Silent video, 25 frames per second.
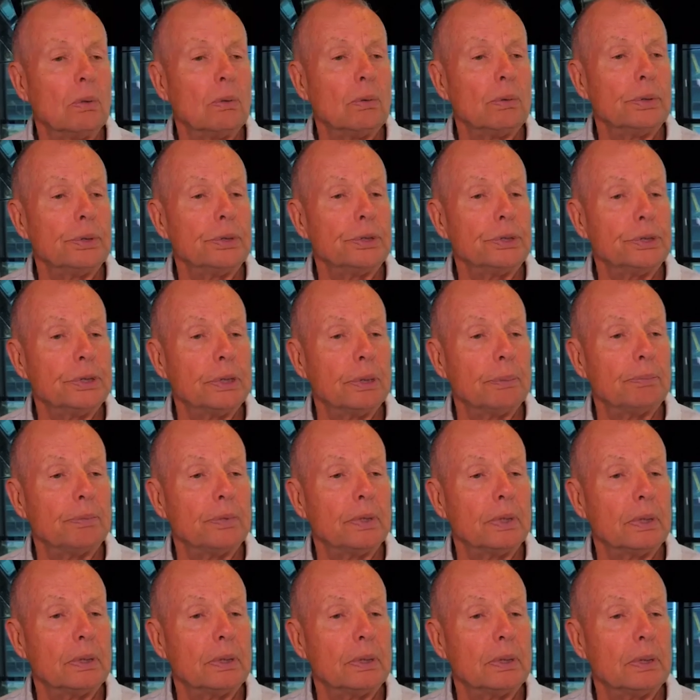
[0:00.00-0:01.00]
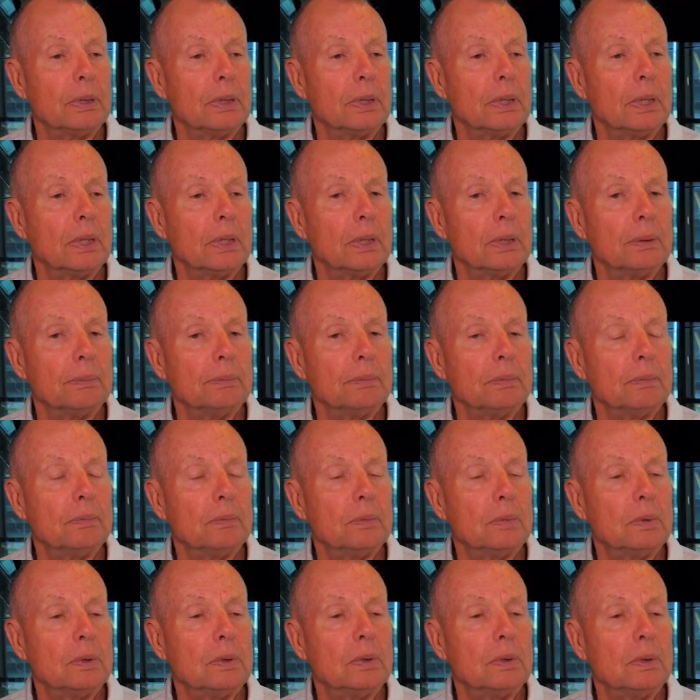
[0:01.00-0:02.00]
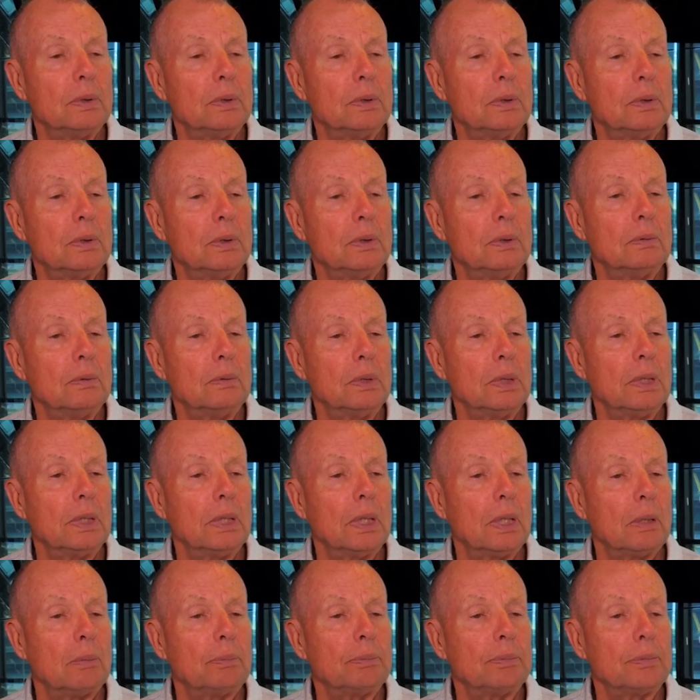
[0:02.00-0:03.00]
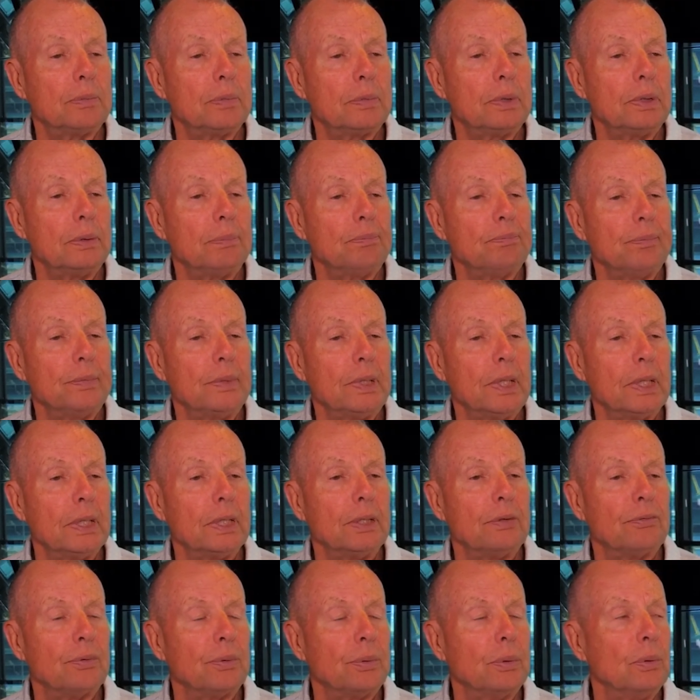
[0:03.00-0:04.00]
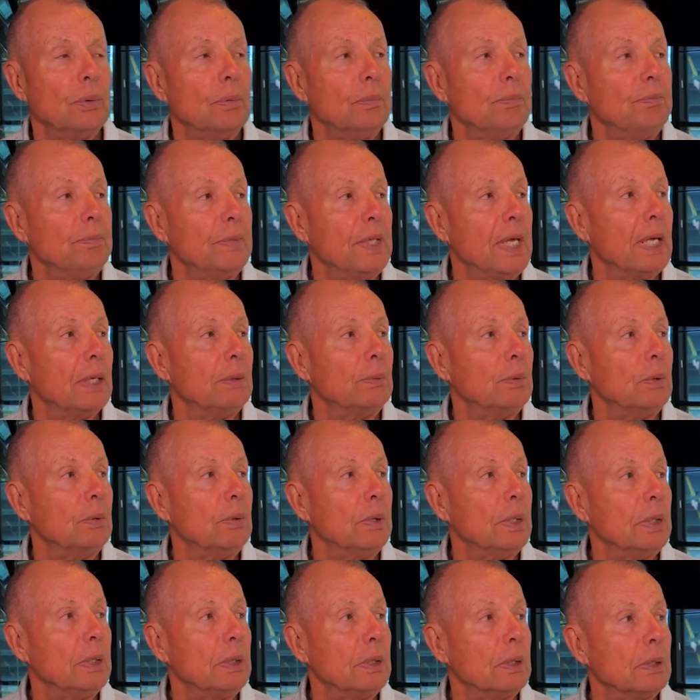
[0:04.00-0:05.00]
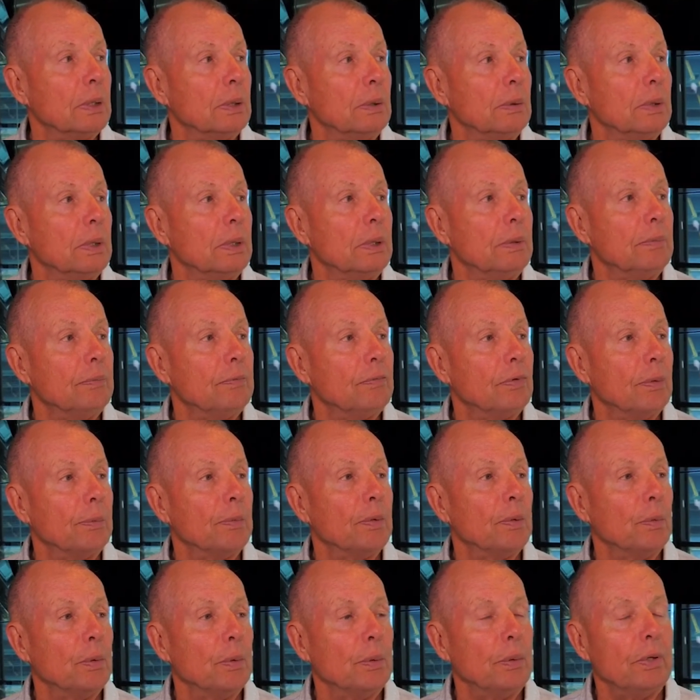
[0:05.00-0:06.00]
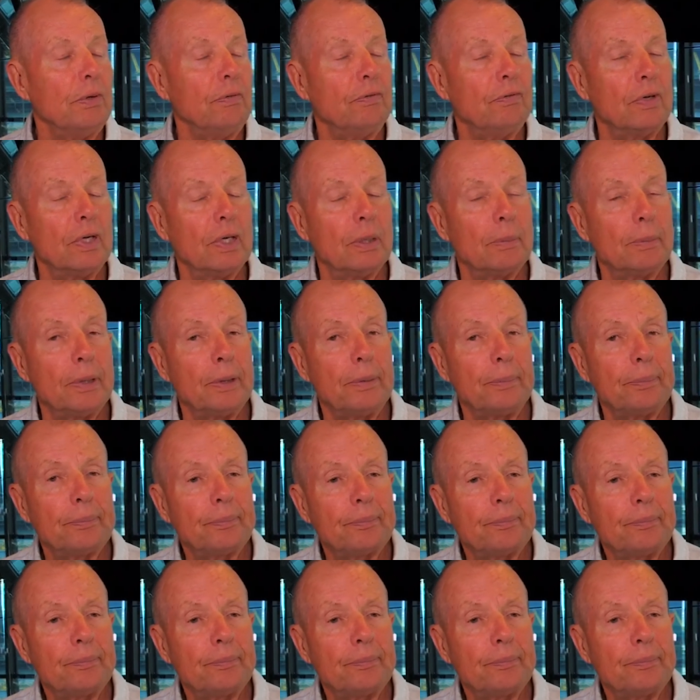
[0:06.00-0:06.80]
ownership that helped get it through. Dan Rooney included, from the Rooney family.